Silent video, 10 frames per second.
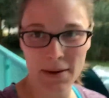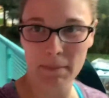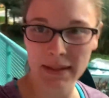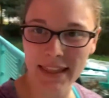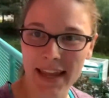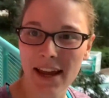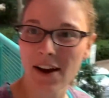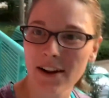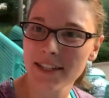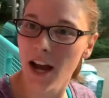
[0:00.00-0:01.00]
but they
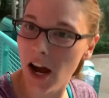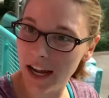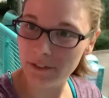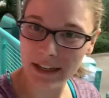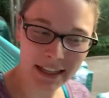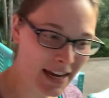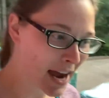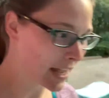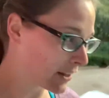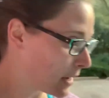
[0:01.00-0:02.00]
all talk really
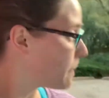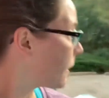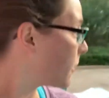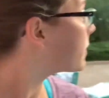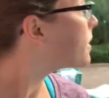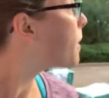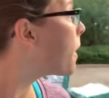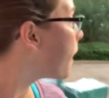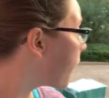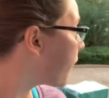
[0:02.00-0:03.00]
highly about
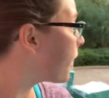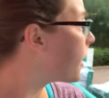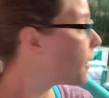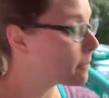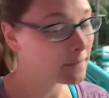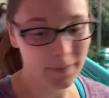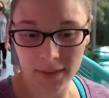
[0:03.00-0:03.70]
um,